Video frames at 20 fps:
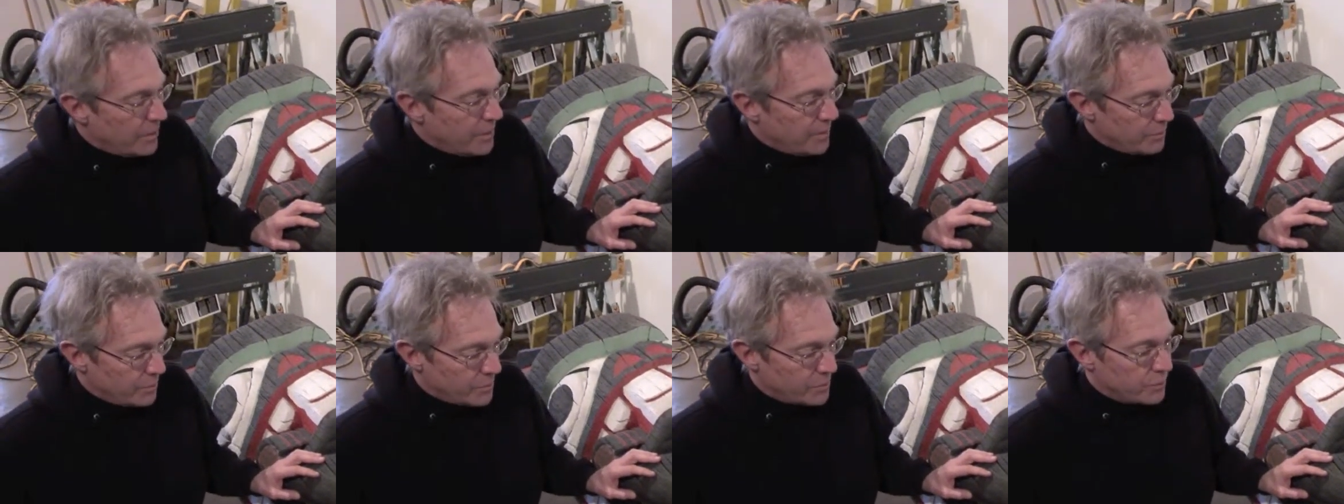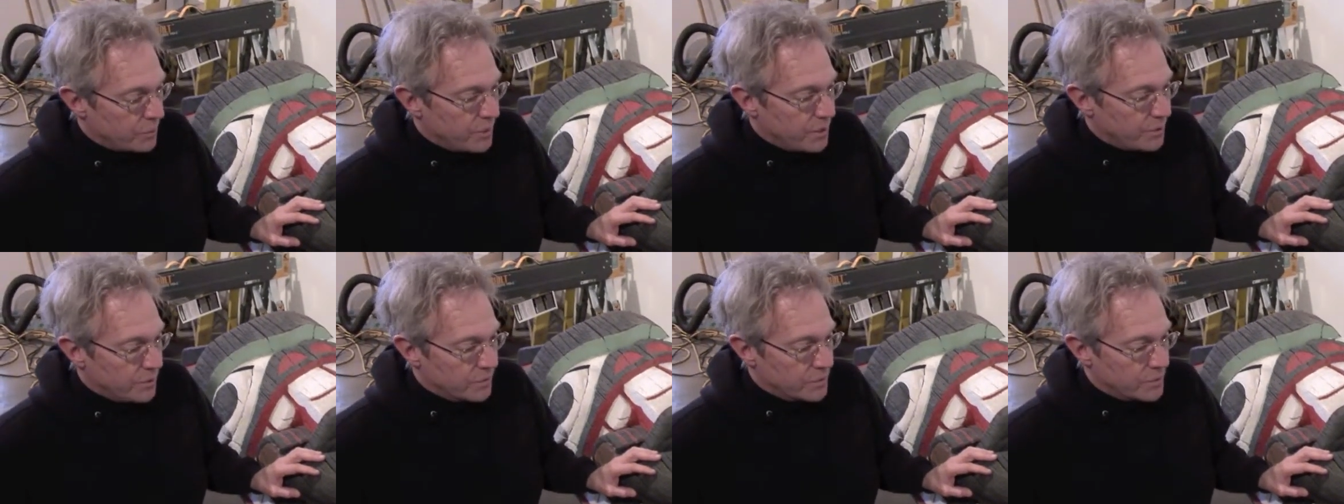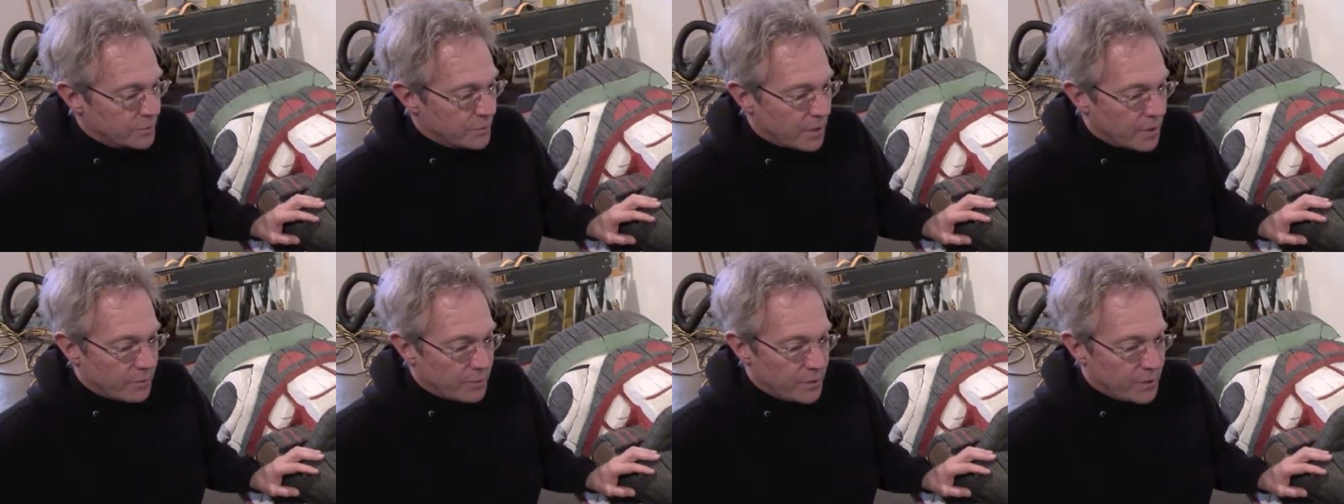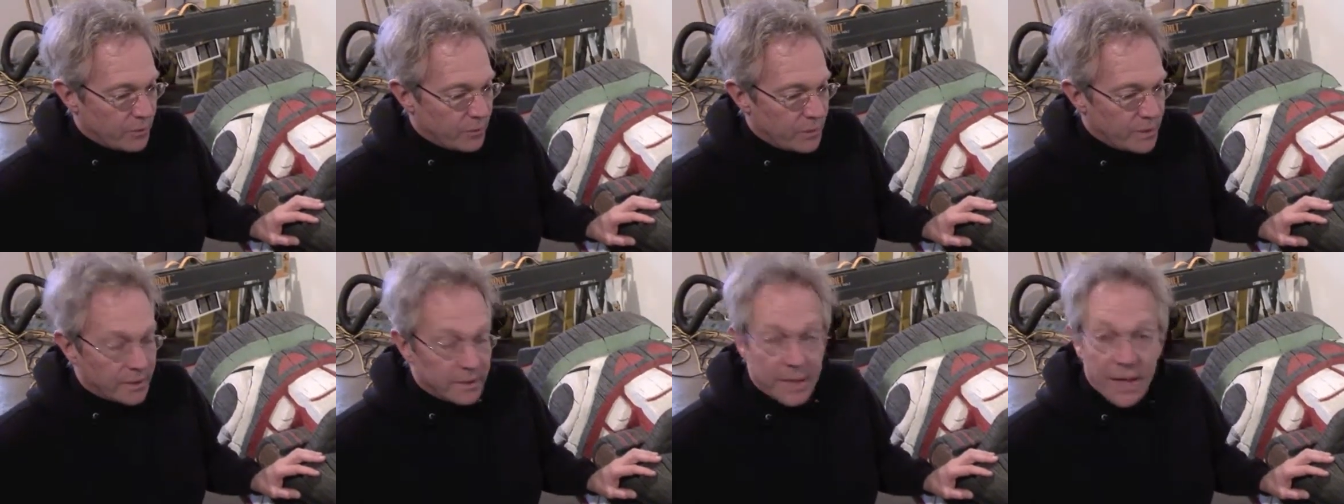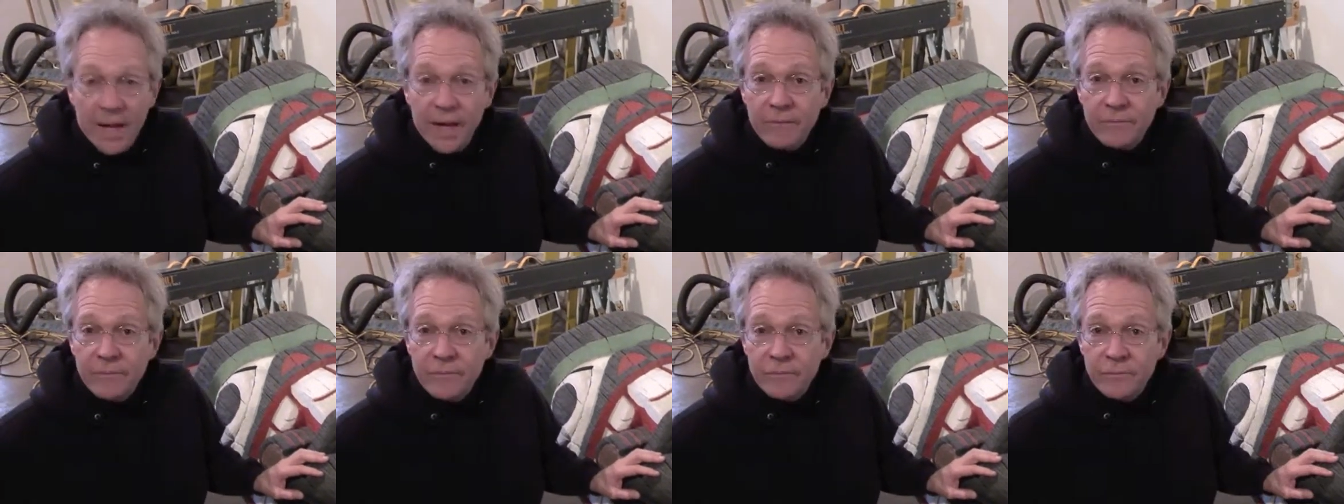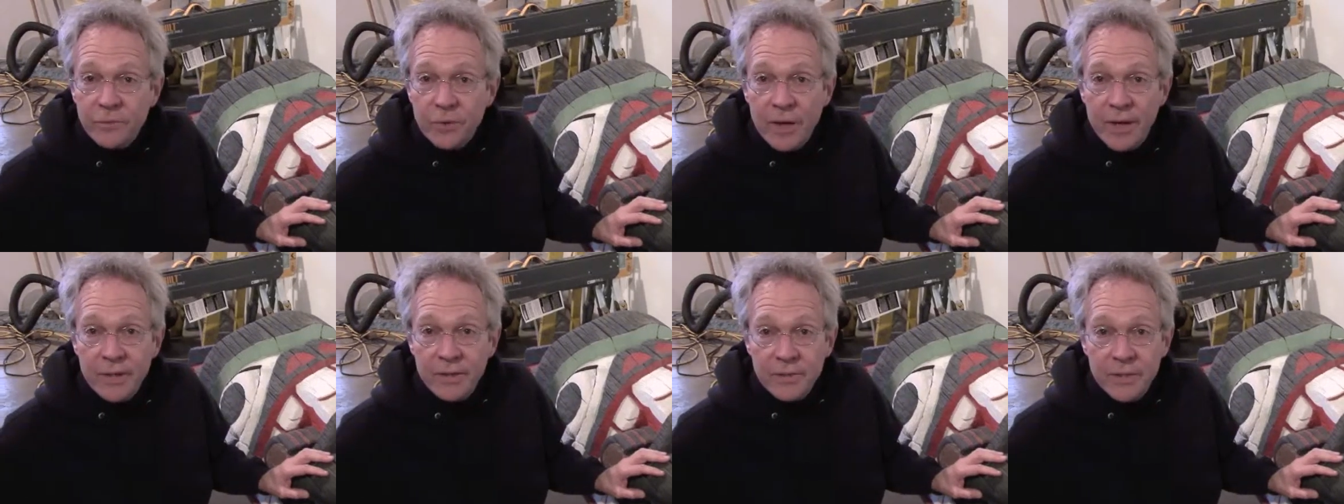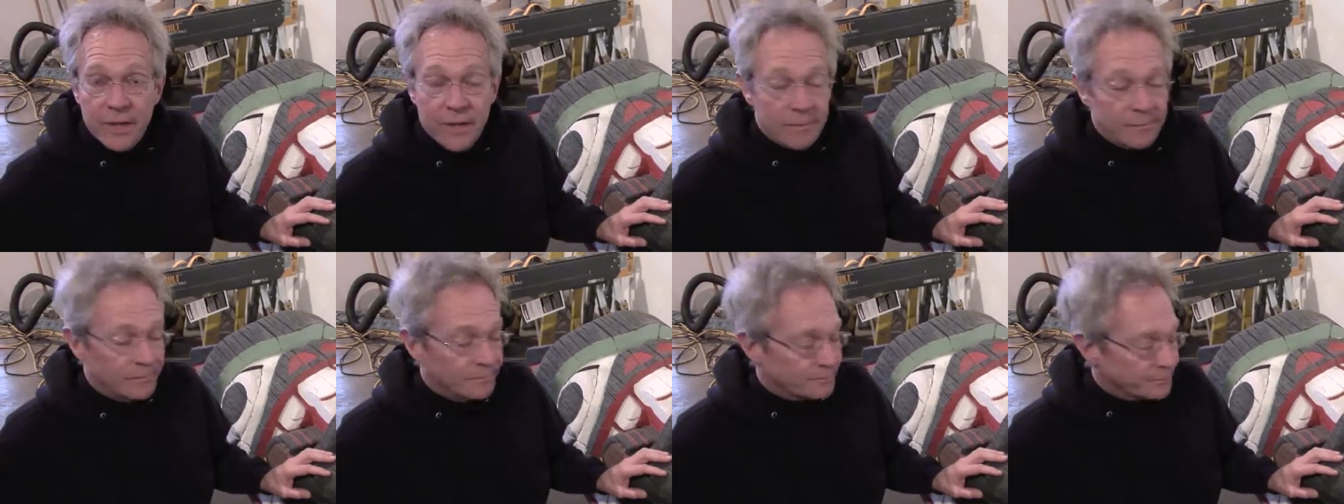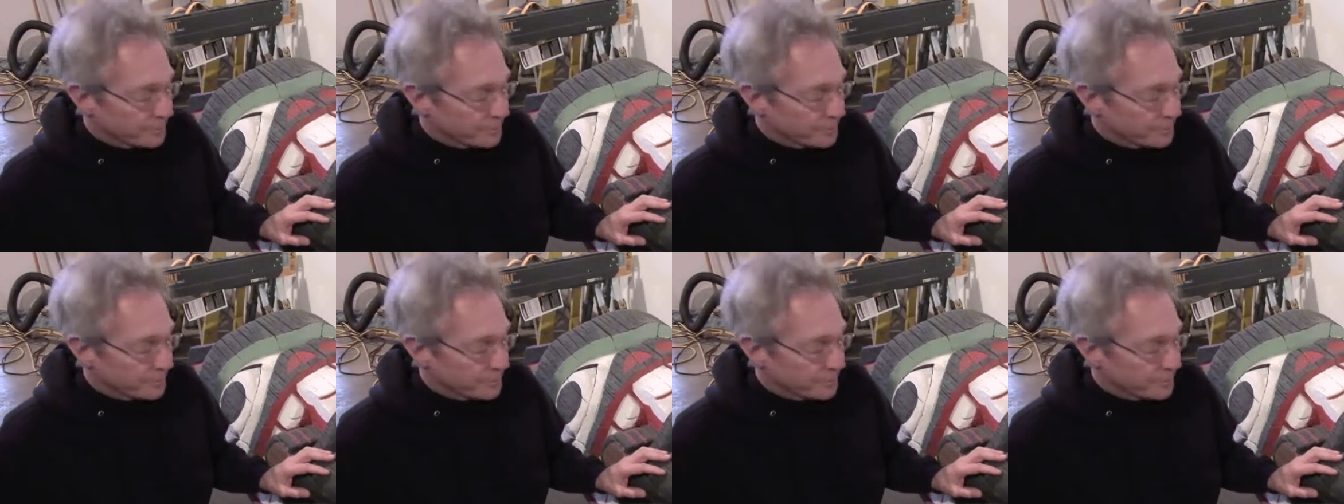in between there was probably a week and a half of drying time.